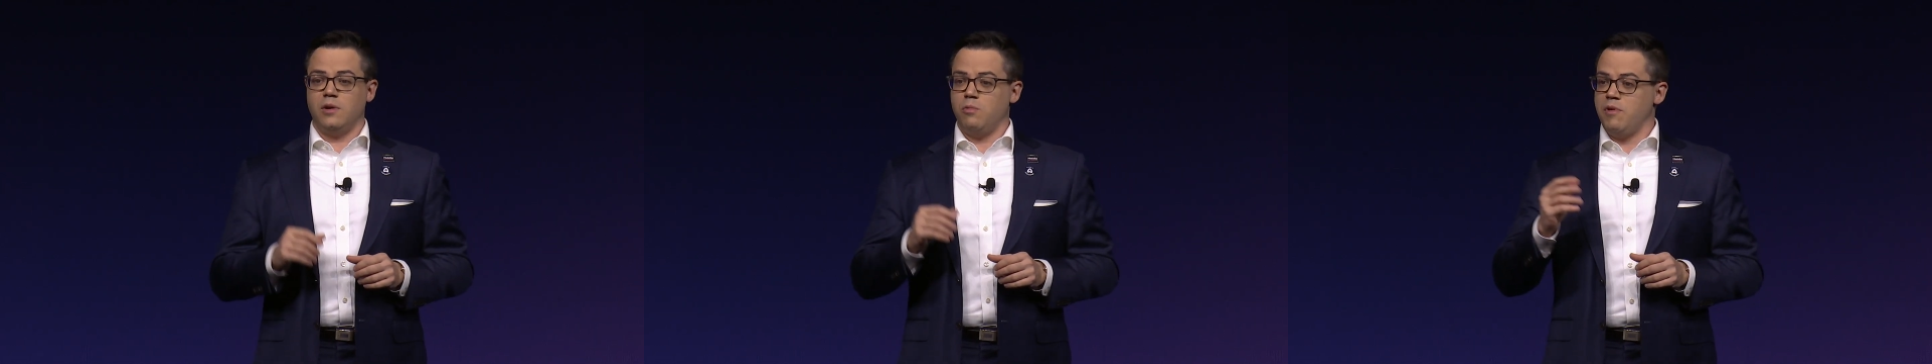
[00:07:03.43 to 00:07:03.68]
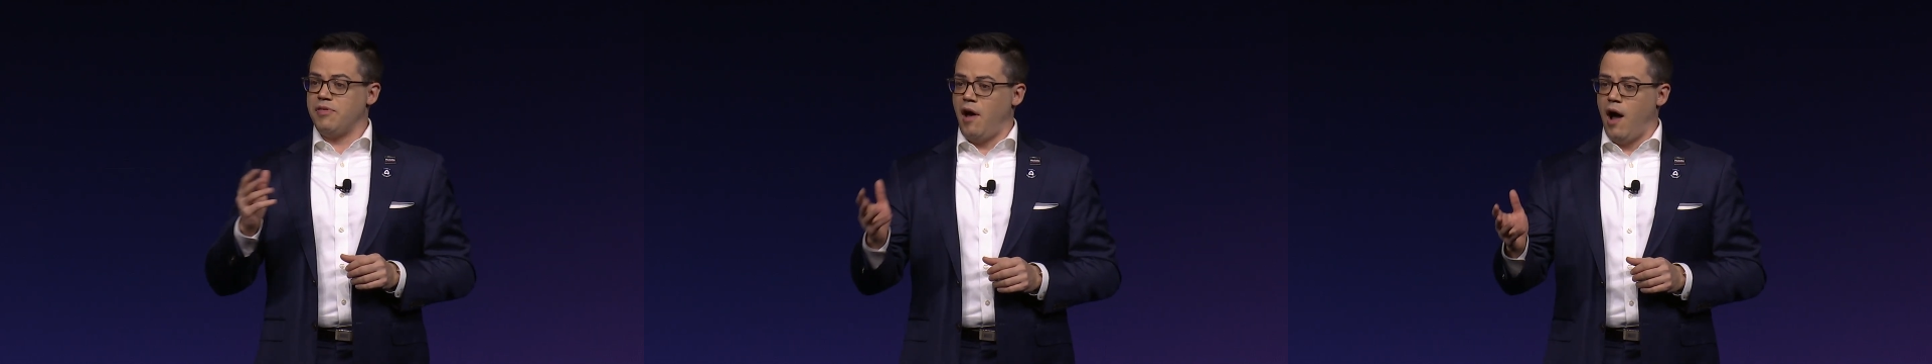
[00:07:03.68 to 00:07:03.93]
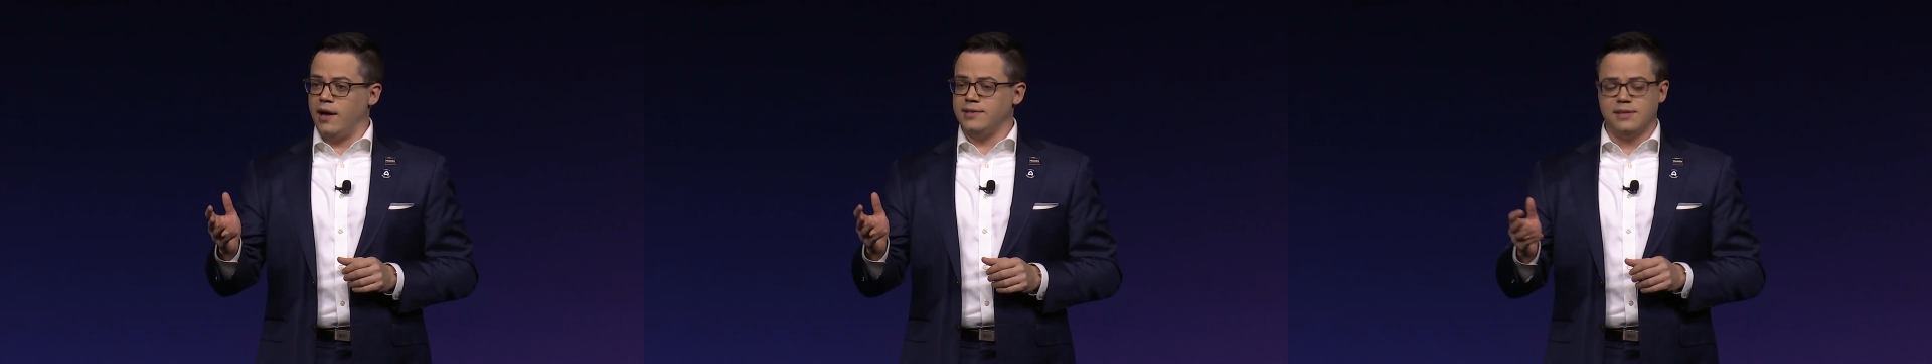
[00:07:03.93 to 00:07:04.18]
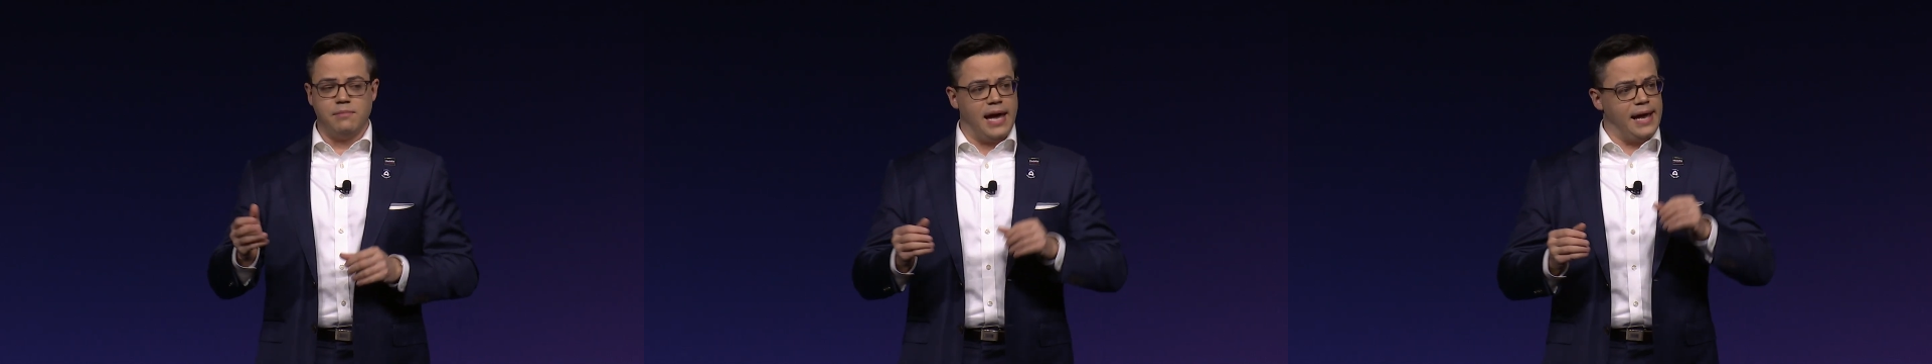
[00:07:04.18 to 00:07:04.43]
with on
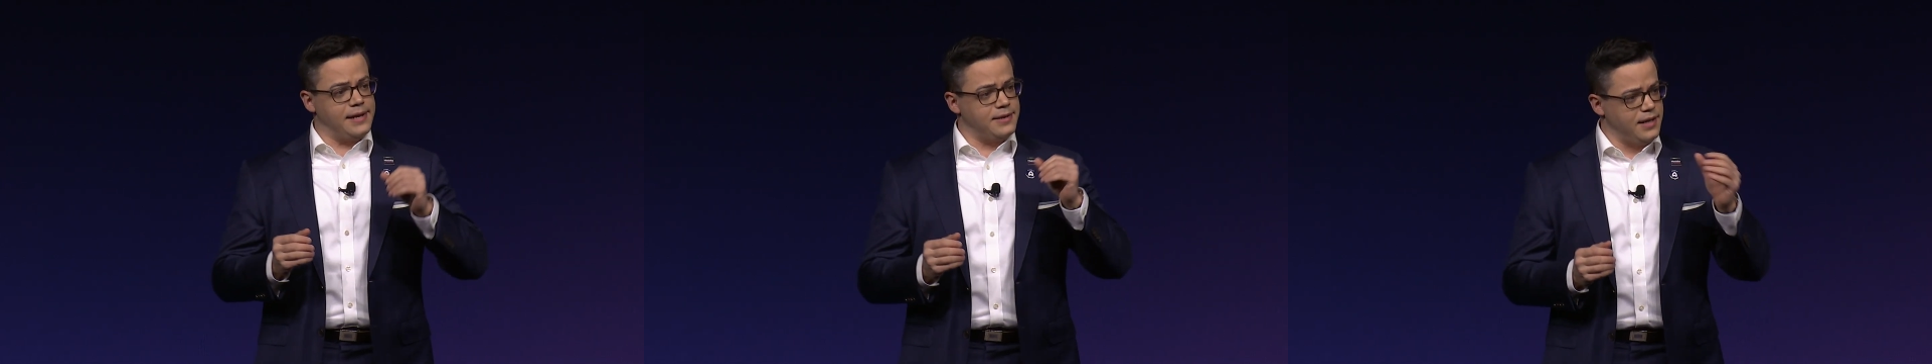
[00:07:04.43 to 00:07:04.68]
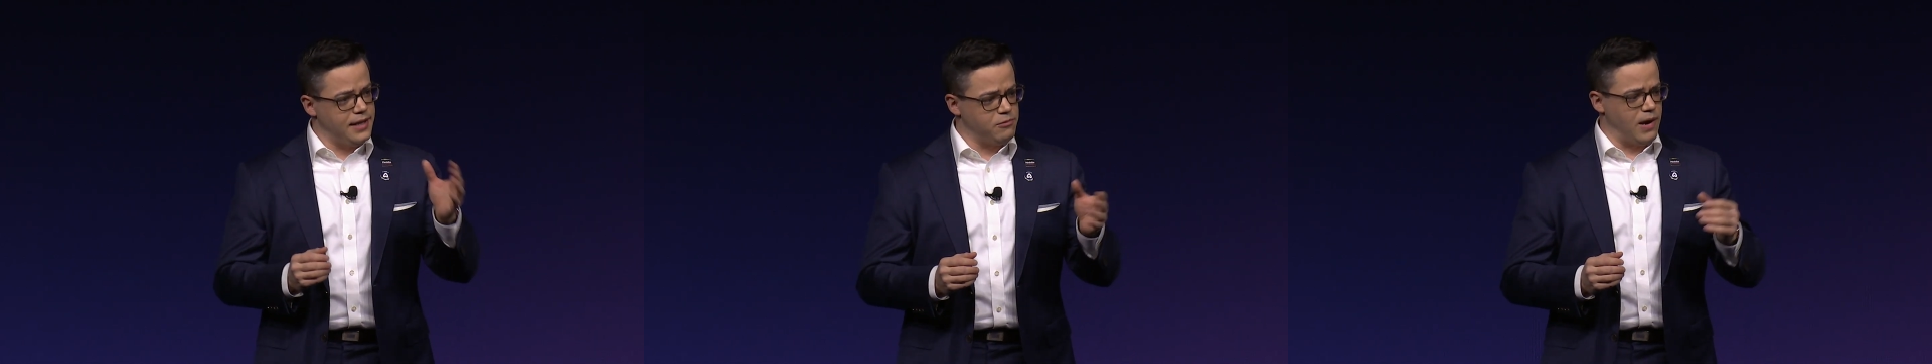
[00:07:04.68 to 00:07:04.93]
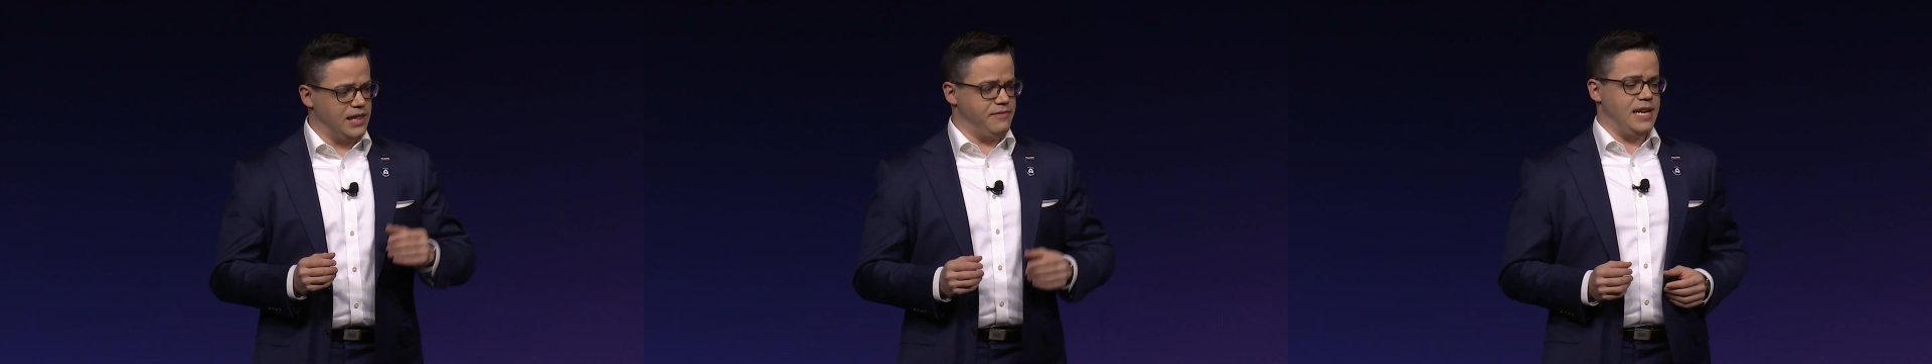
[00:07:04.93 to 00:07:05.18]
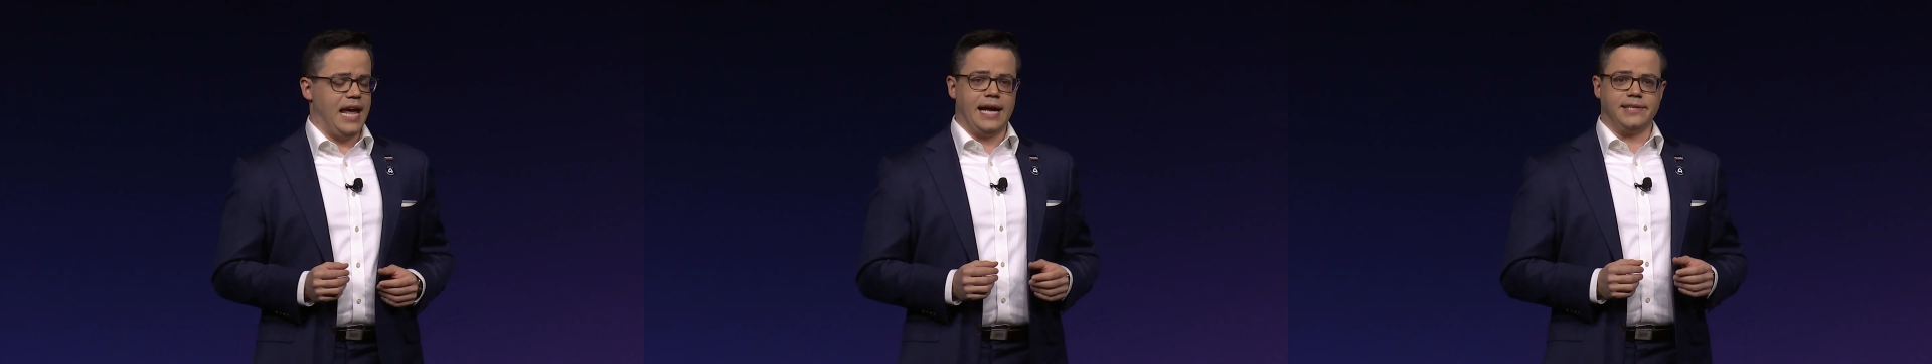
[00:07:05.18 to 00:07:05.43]
demand and
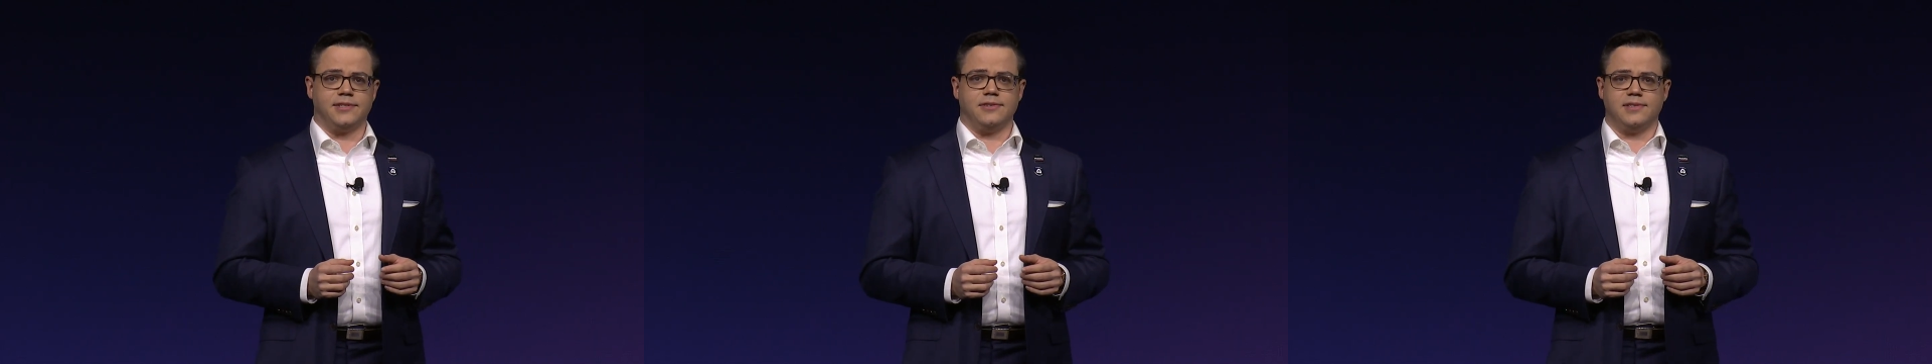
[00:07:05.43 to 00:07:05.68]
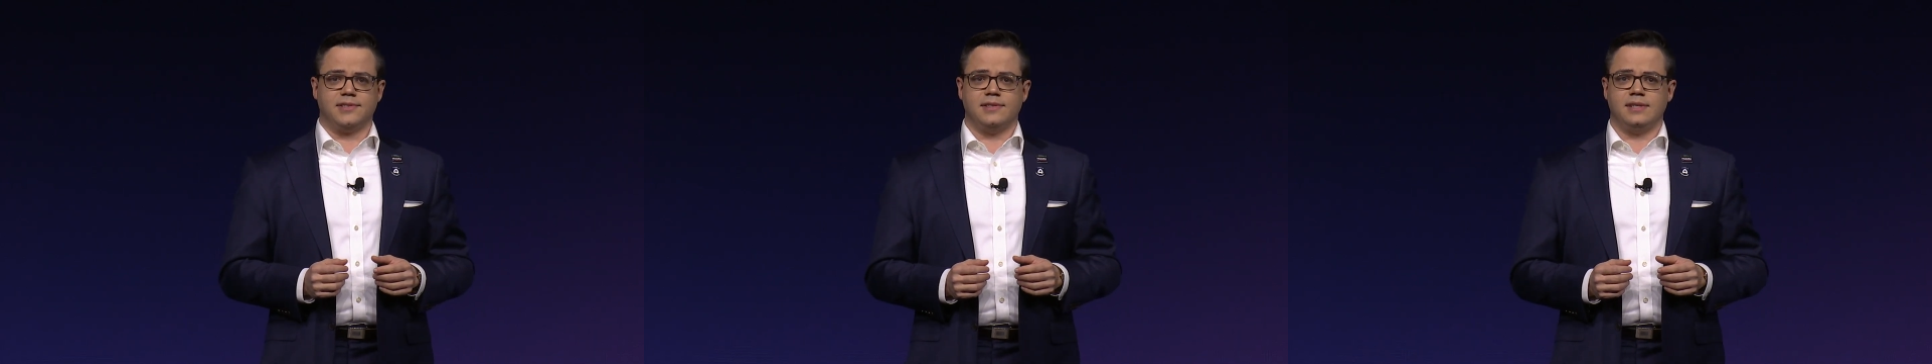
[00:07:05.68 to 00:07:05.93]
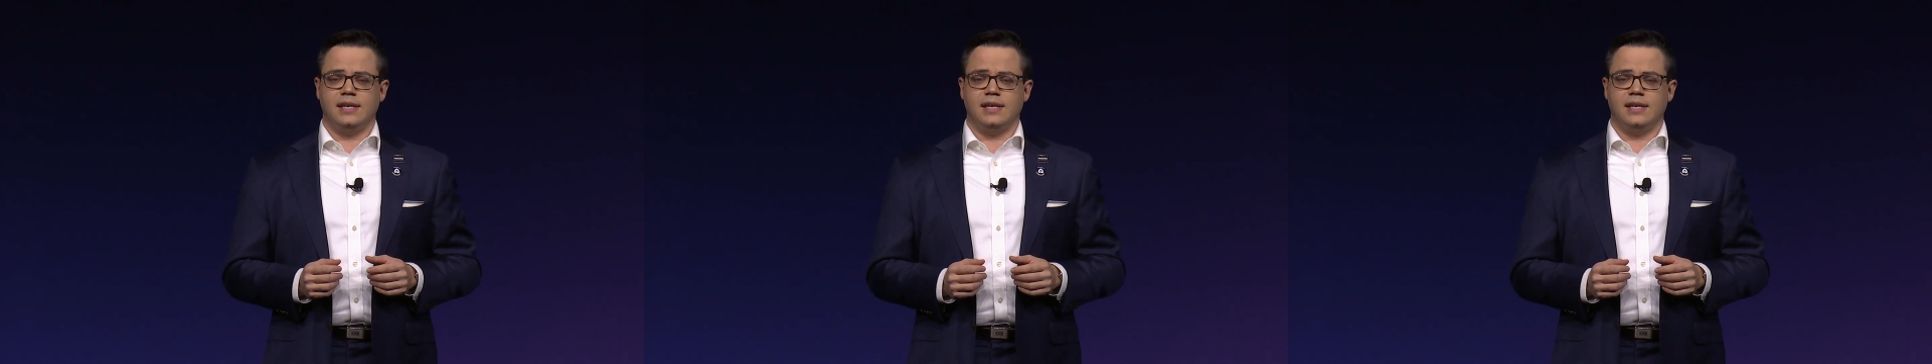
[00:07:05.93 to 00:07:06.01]
relevant answers.